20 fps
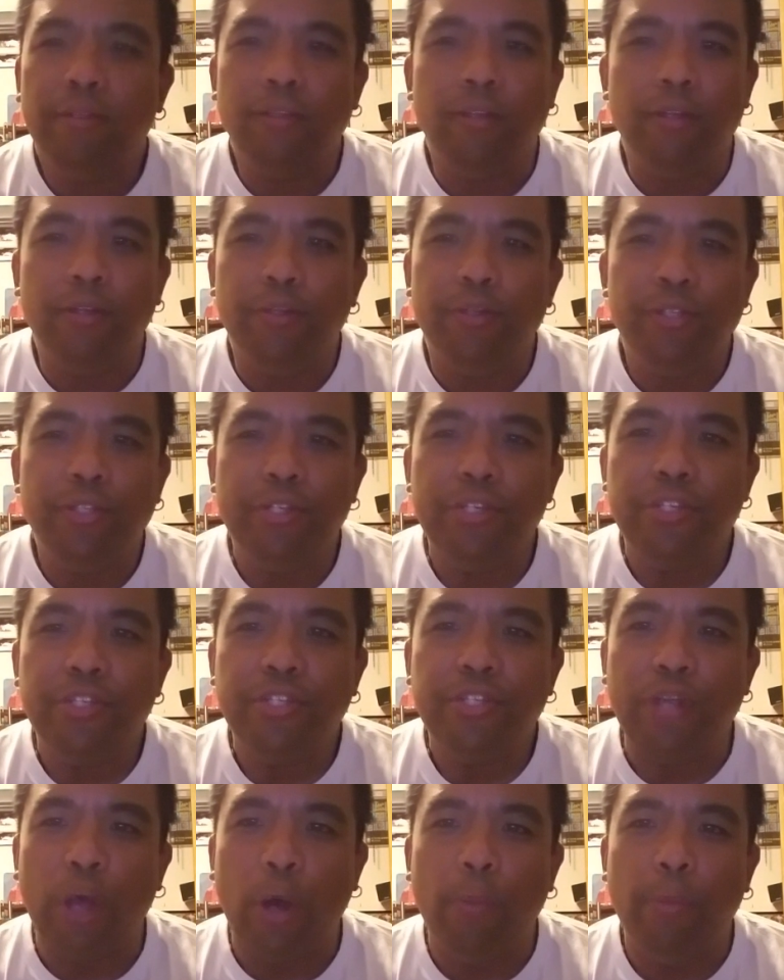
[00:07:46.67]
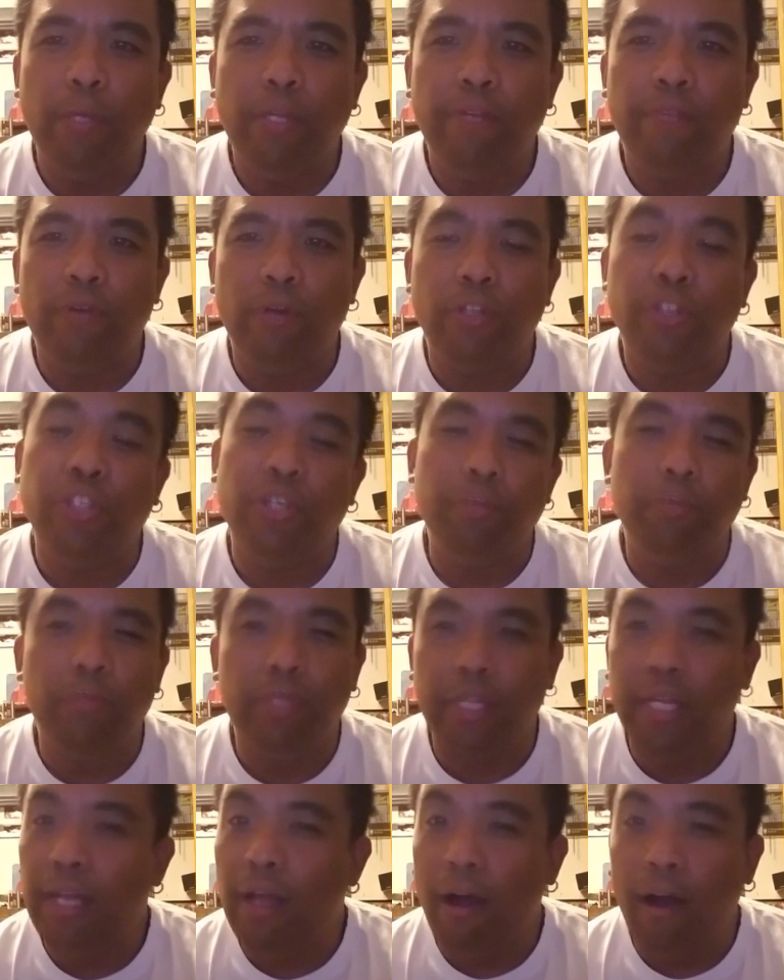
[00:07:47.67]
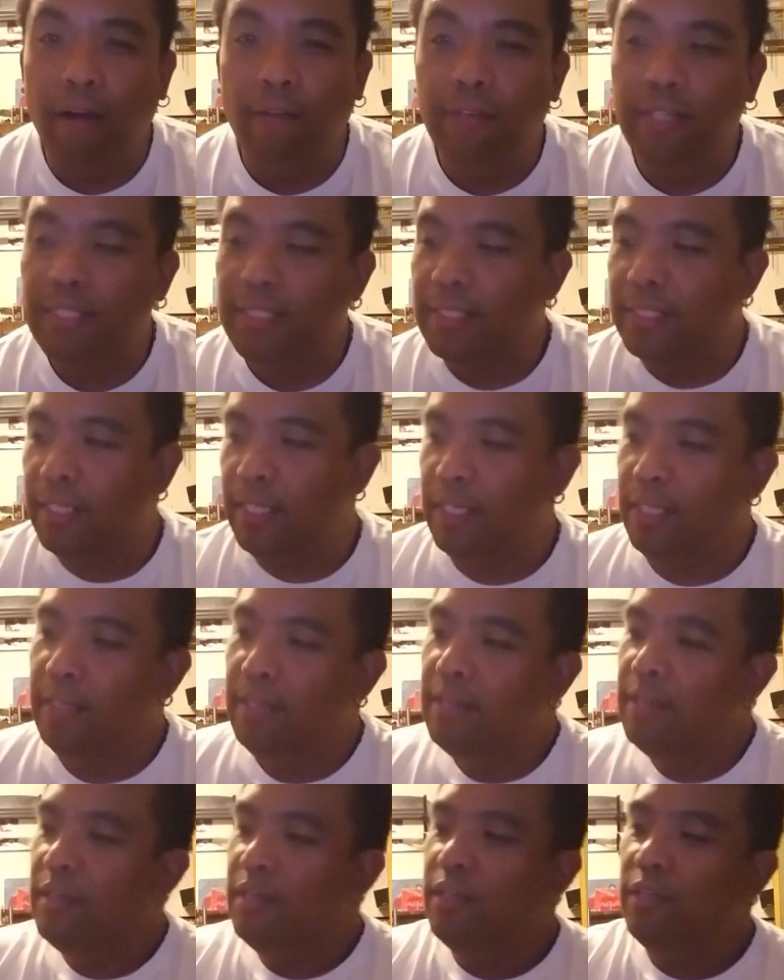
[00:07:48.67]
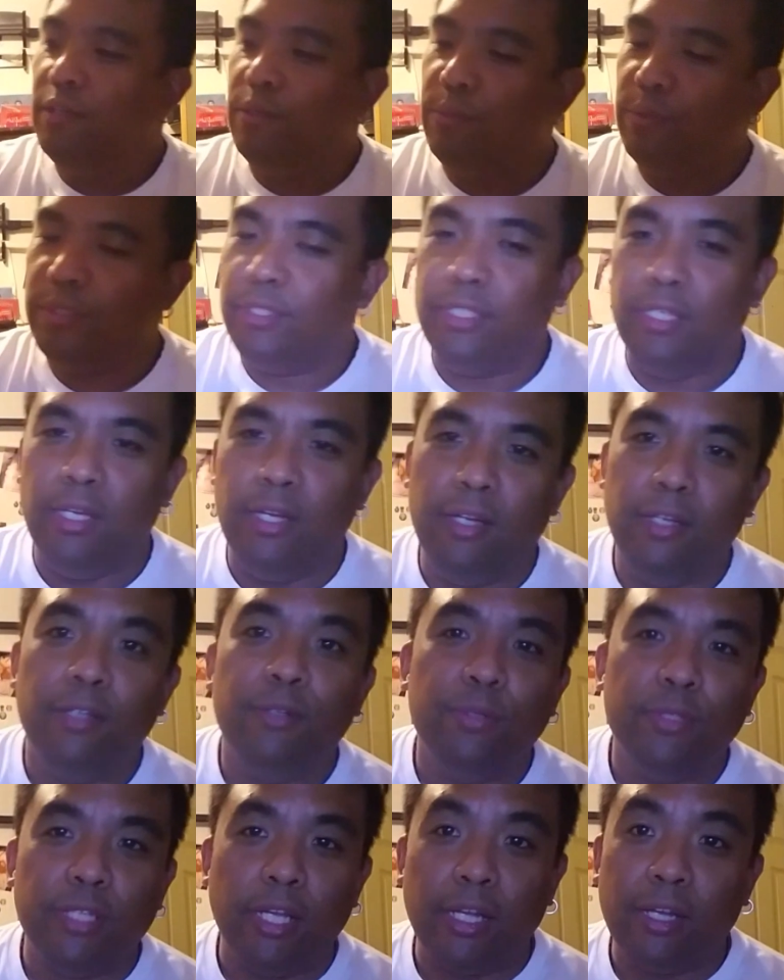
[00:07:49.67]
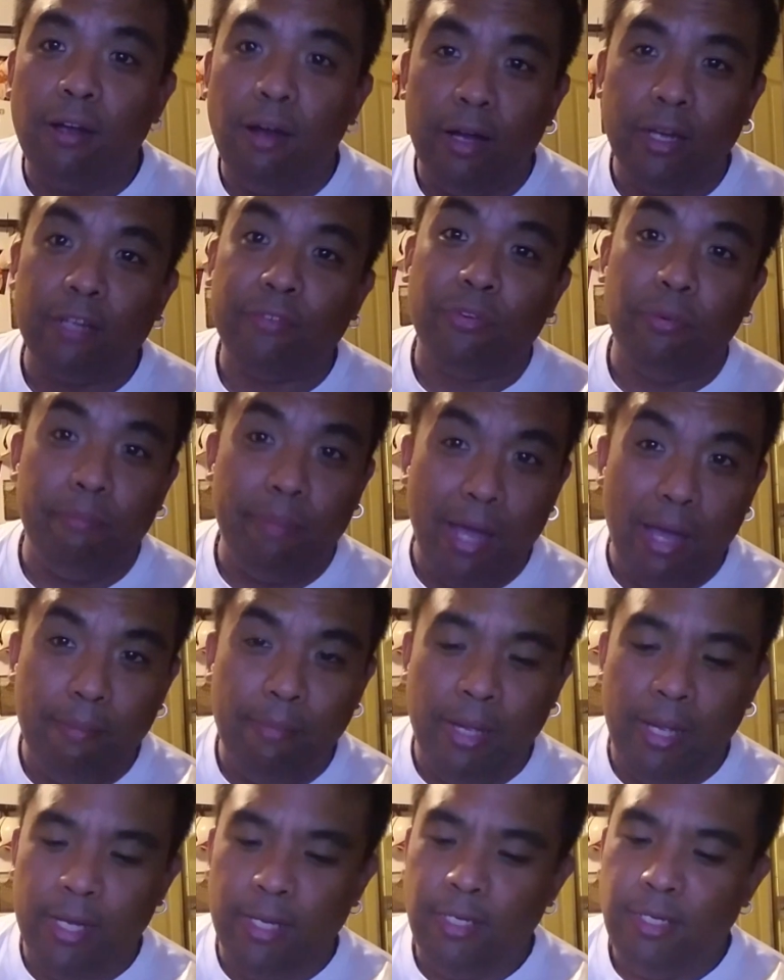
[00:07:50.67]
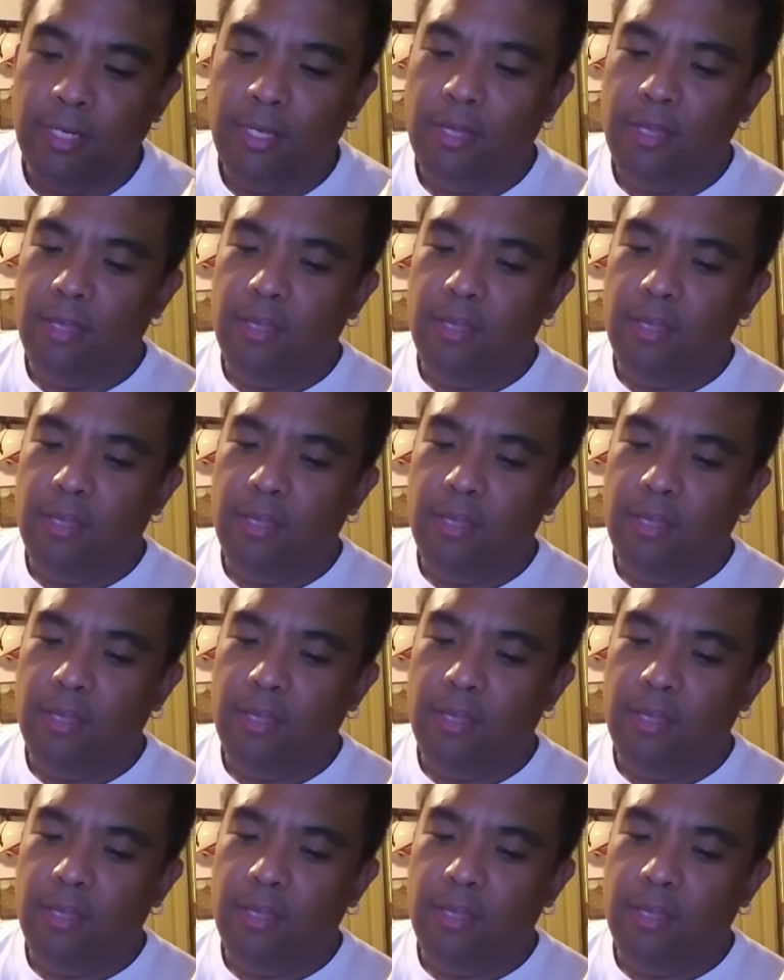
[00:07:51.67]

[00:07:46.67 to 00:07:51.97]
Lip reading: there's just so many different, Jim Lee, obviously, who's iconic for Batman.